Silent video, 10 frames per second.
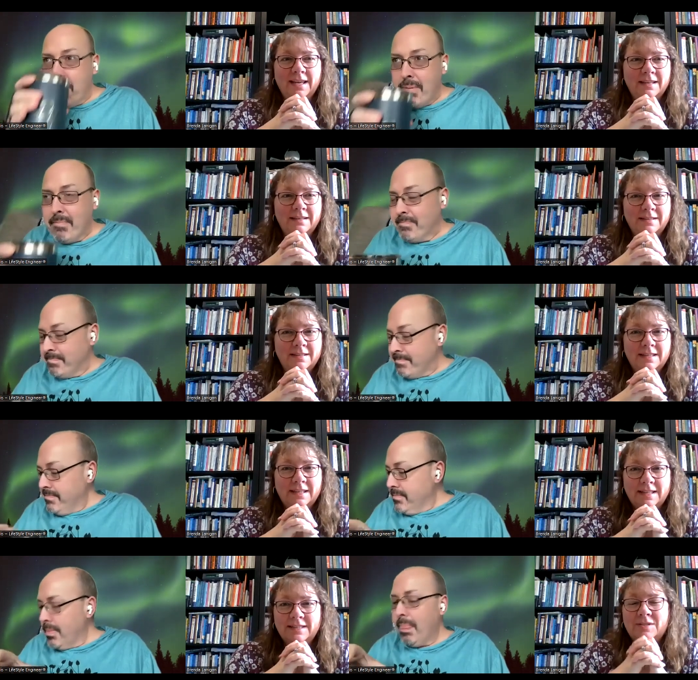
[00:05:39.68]
Speaker 1: And
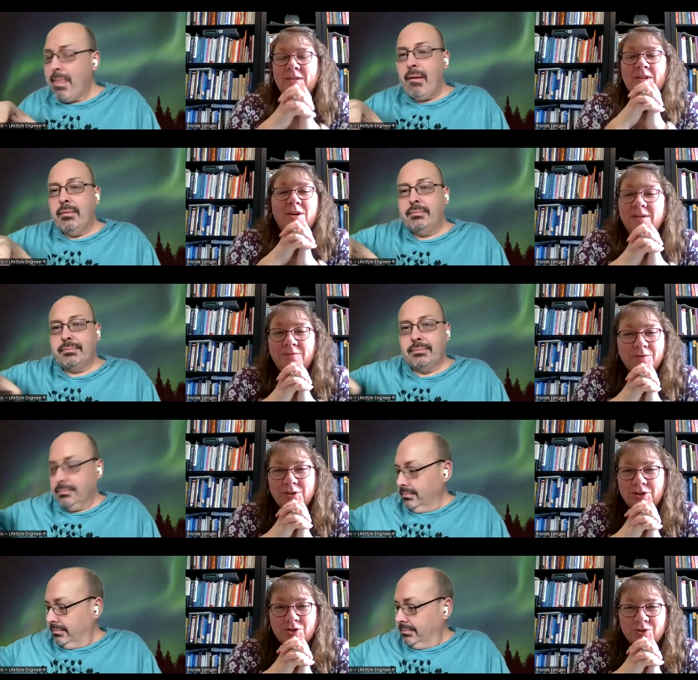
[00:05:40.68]
it's along
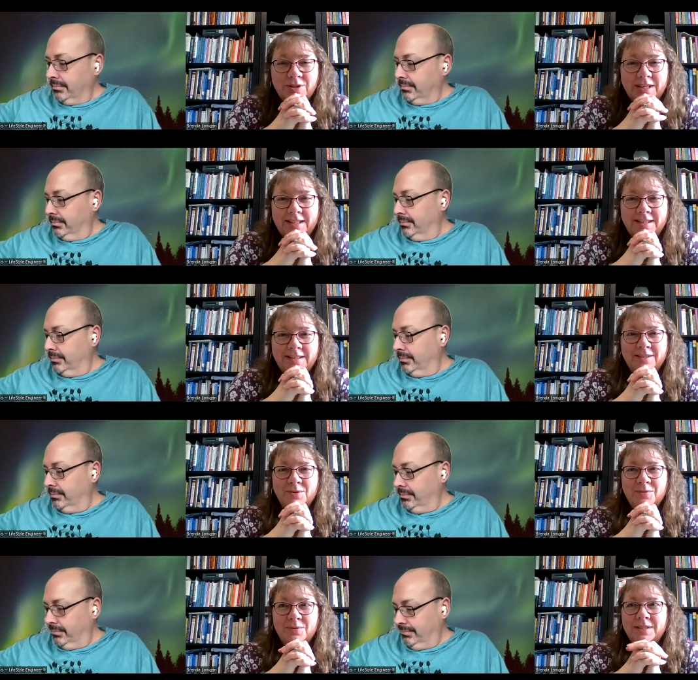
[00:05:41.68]
for the journey, you
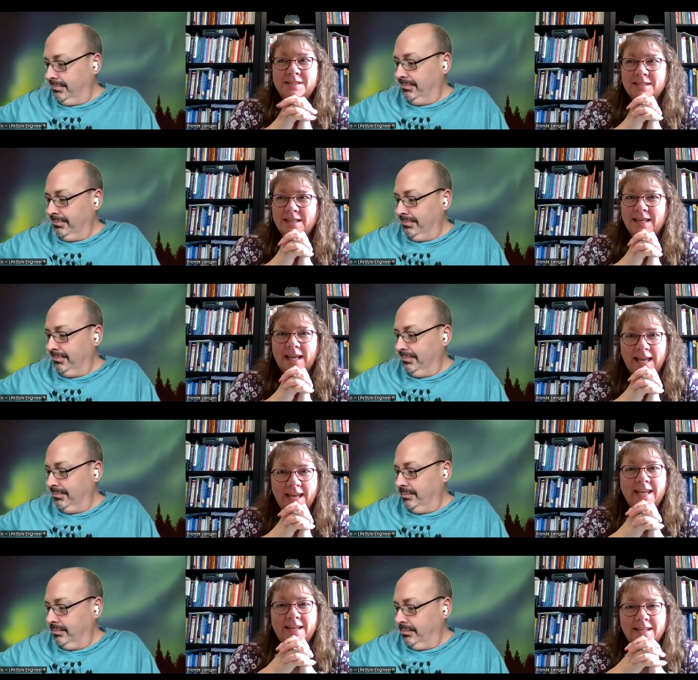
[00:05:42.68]
know, it's like,
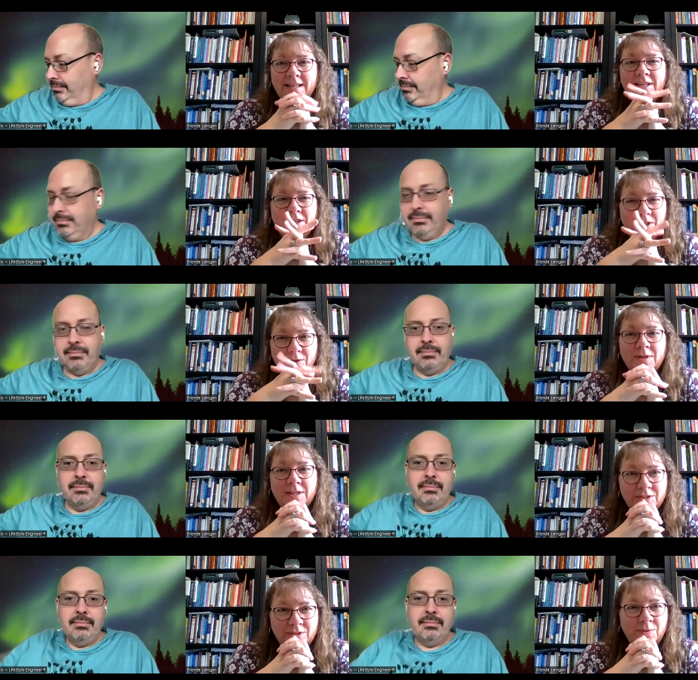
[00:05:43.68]
hey, you
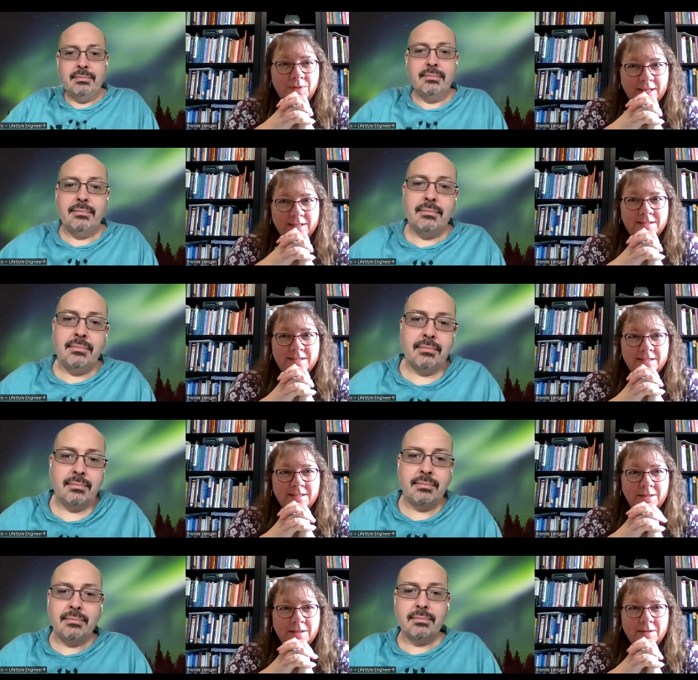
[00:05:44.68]
can do
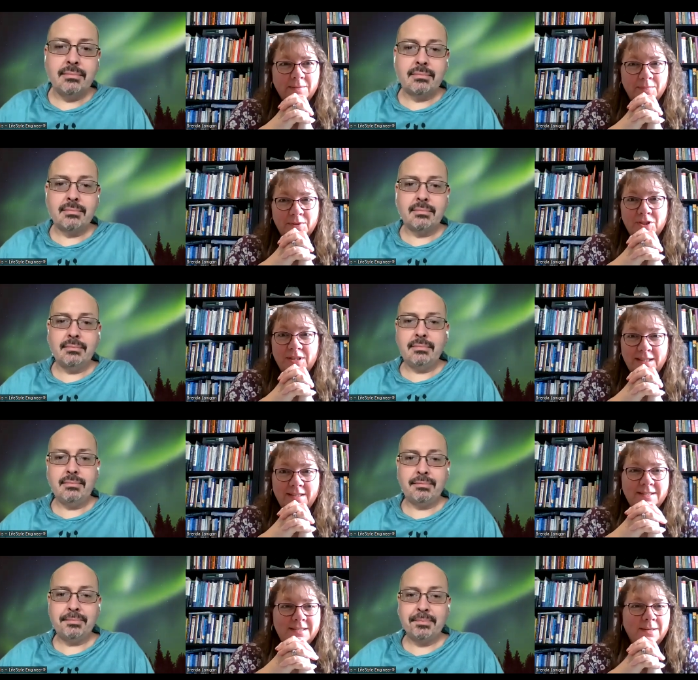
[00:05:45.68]
this but you
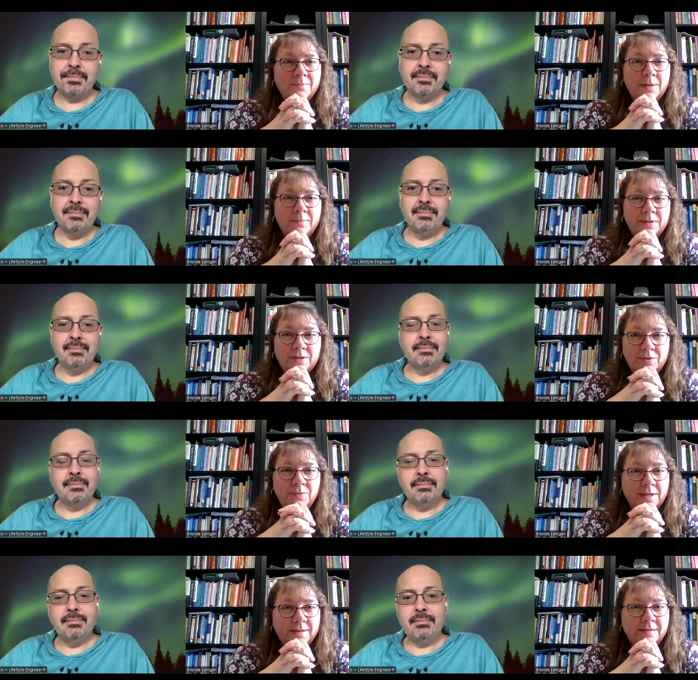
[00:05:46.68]
need to step up and
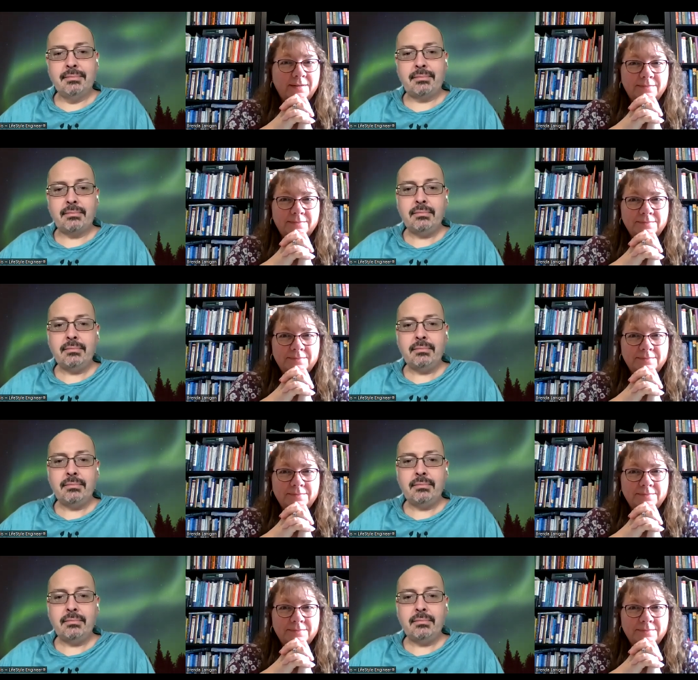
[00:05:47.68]
do it.